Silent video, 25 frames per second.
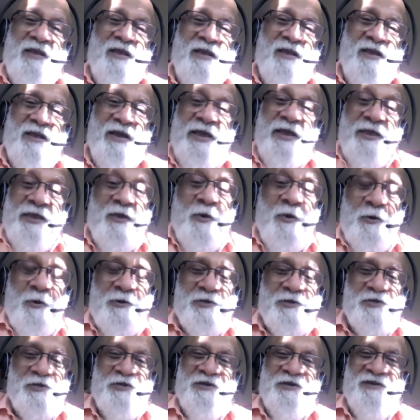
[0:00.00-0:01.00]
I go
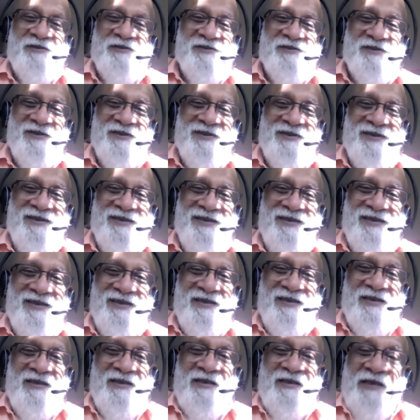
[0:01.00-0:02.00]
to church.
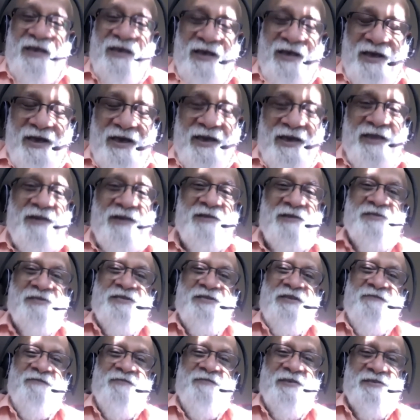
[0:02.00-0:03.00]
I
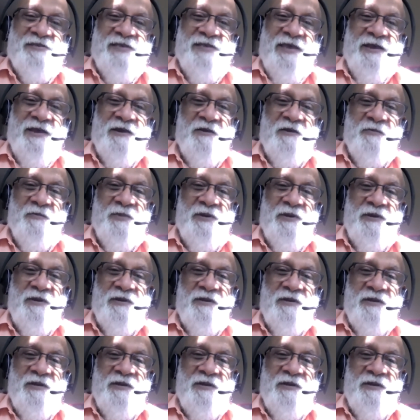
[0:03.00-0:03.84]
receive the sacrament.